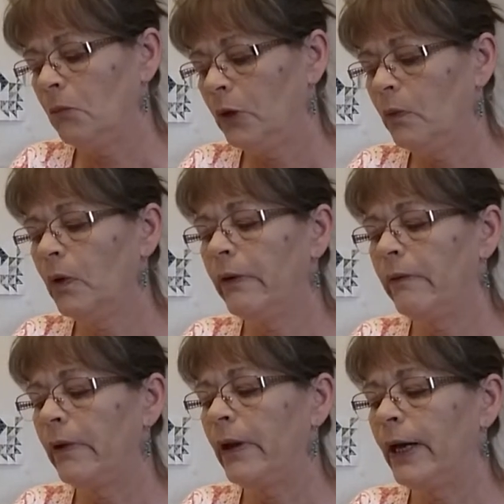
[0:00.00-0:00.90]
No
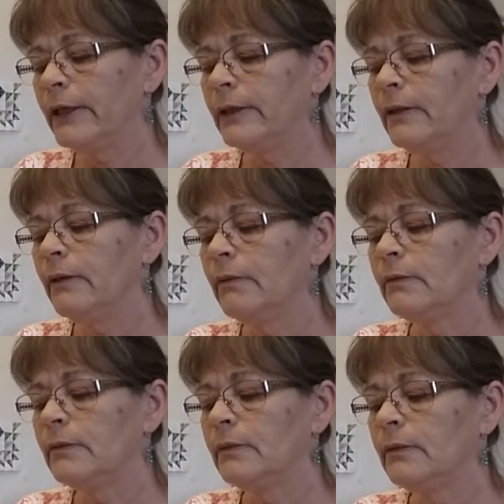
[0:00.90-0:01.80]
wonder I liked it.
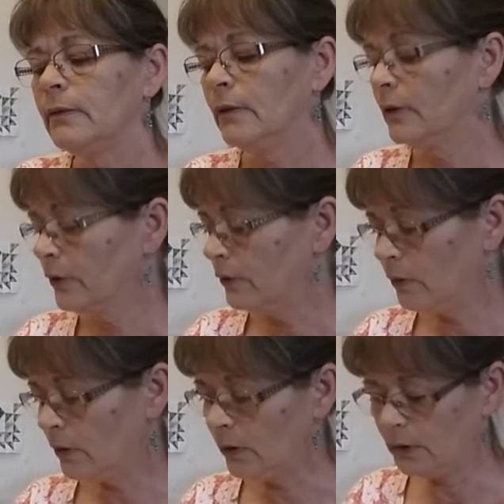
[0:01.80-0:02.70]

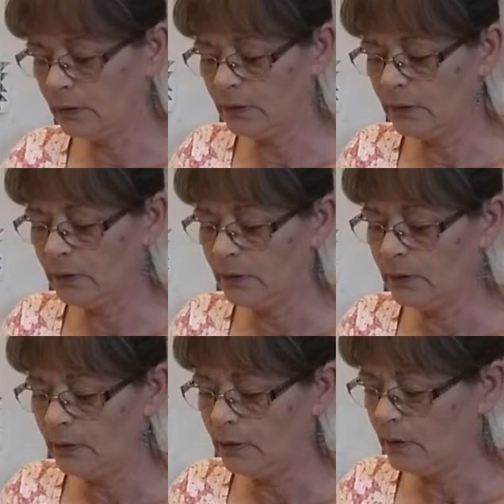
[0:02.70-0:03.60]
Cool.
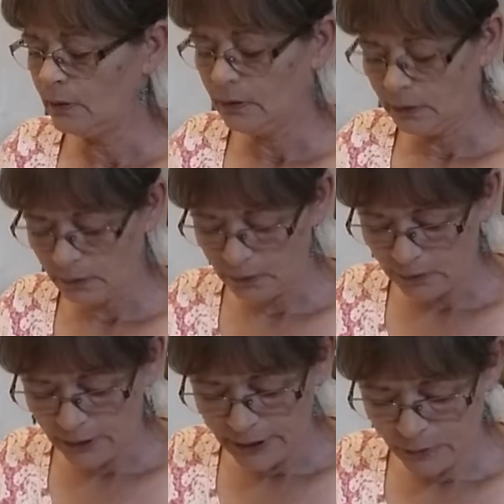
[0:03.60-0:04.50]

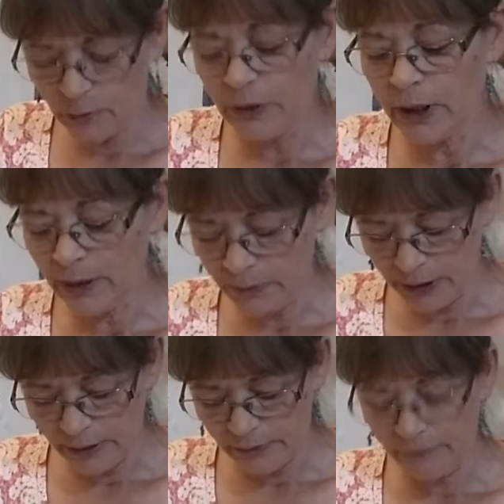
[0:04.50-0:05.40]
This will not
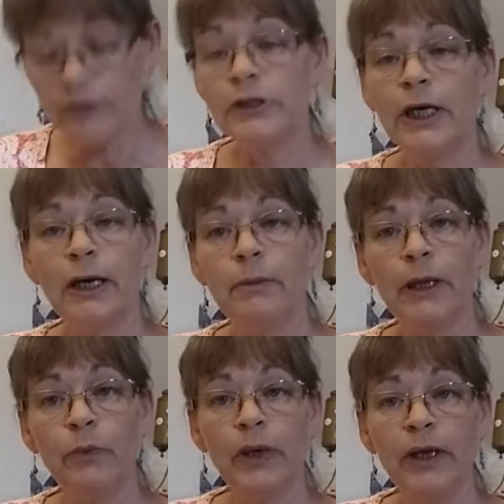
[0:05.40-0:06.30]
be the first time
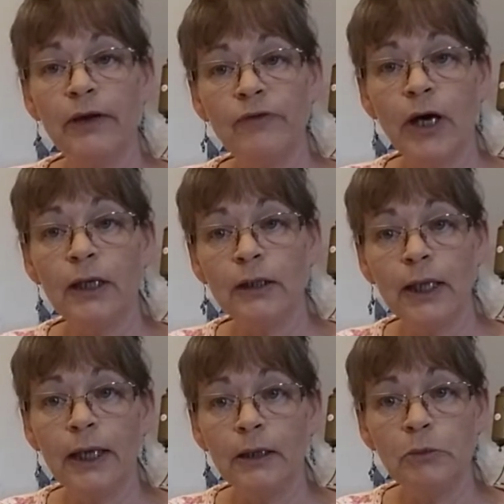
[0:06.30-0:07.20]
that we have gotten a
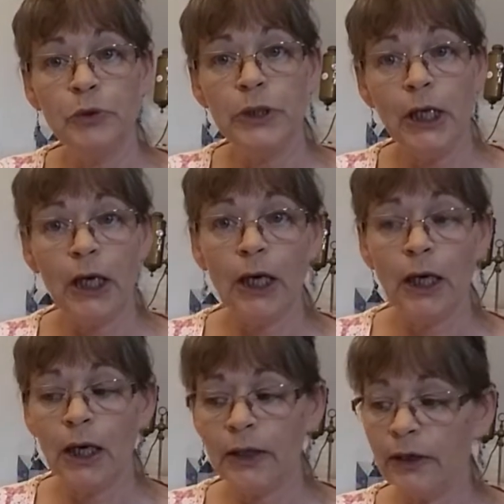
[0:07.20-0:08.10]
Layla Boutique.
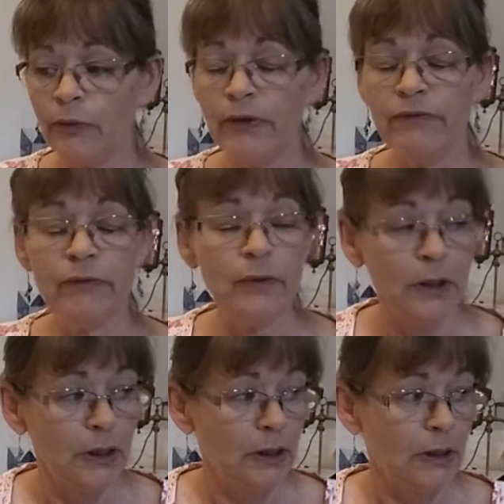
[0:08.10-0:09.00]
I think we've,
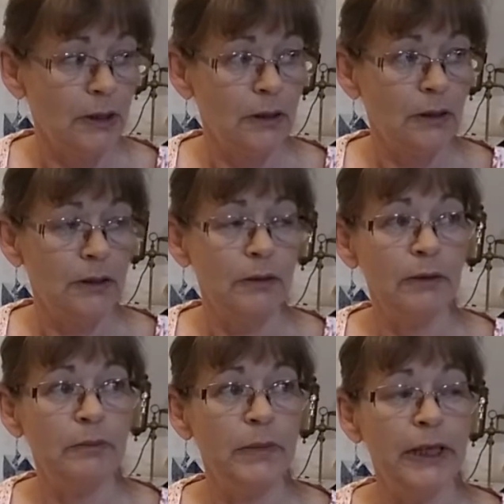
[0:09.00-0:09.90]

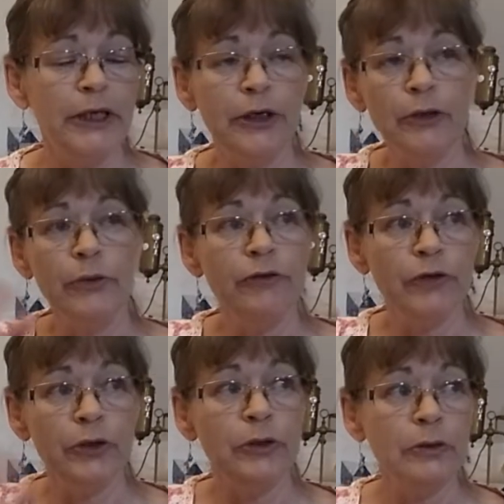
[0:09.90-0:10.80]
in my year
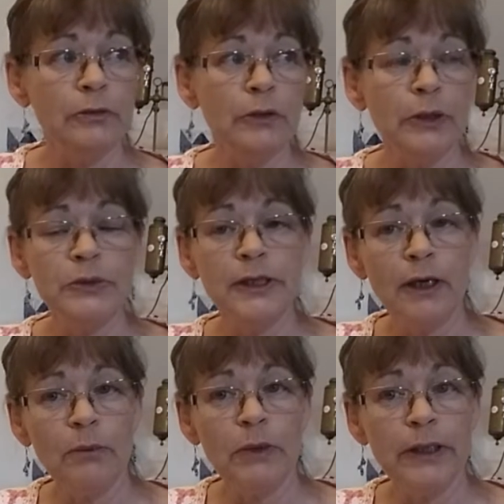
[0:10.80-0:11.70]
review, there was a
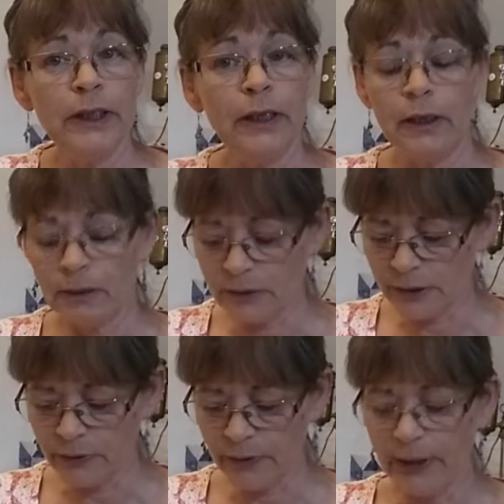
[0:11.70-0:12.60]
couple in there.
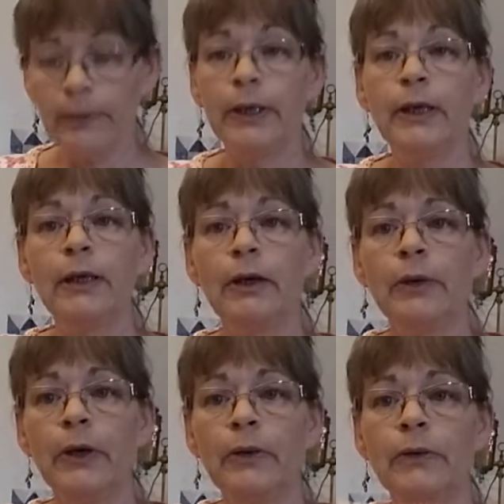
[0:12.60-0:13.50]
So anyway, here
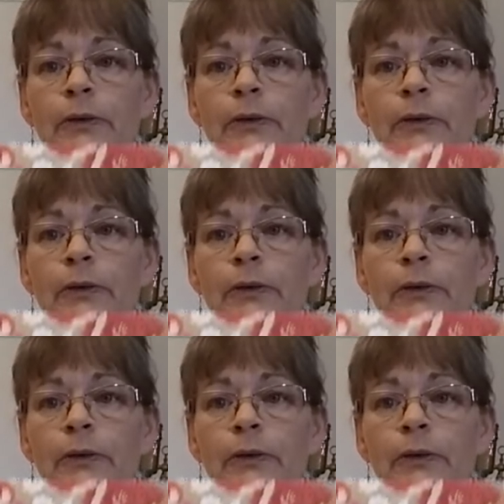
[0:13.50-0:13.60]
we go.